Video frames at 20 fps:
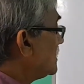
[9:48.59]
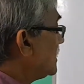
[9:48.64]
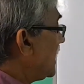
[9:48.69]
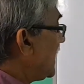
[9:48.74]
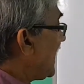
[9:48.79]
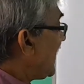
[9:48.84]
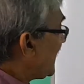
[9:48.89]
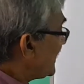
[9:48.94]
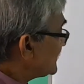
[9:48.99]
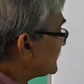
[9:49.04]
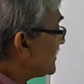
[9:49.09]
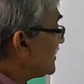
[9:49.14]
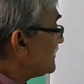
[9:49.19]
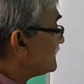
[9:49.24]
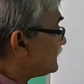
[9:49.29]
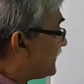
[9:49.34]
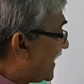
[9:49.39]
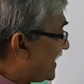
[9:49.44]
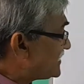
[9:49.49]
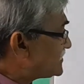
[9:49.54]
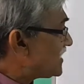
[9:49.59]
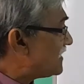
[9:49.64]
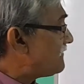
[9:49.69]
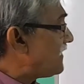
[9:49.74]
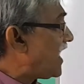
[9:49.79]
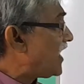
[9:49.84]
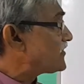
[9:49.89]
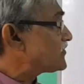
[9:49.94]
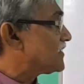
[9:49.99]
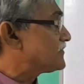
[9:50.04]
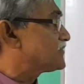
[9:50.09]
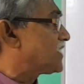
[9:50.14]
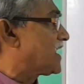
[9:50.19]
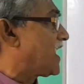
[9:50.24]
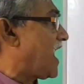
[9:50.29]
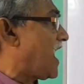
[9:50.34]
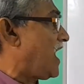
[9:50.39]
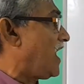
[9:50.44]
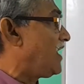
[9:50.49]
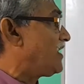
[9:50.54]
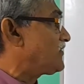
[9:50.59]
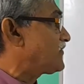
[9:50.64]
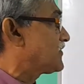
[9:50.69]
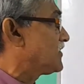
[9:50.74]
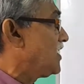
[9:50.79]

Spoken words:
And find the mass of the gas